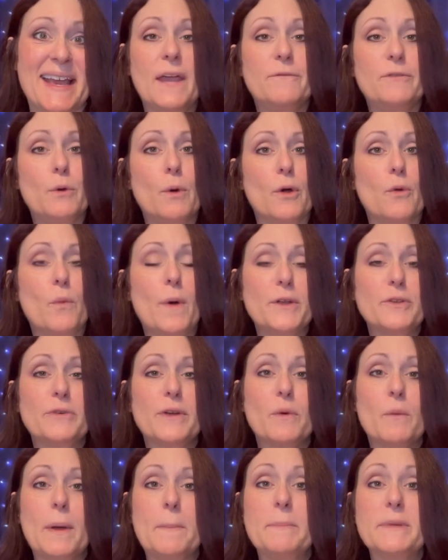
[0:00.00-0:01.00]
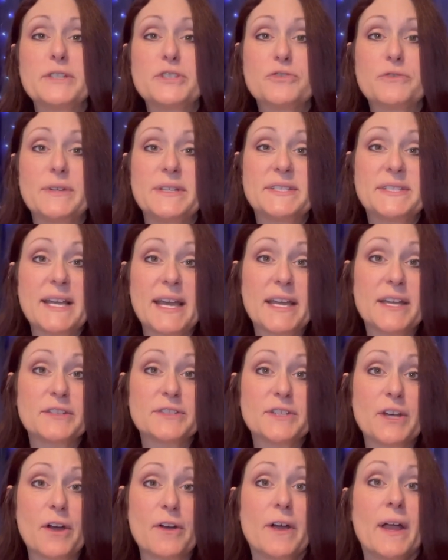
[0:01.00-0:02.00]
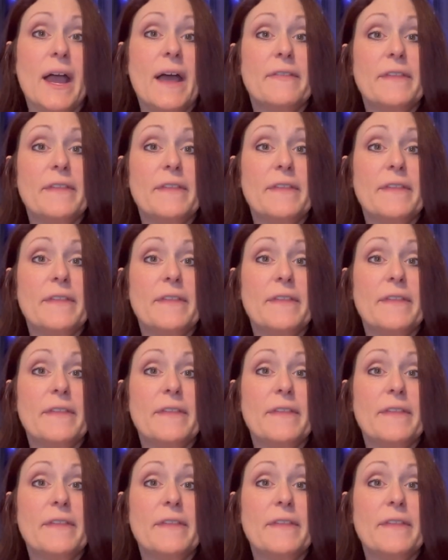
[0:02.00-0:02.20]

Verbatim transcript: If you are wondering what Mystery Seconds are,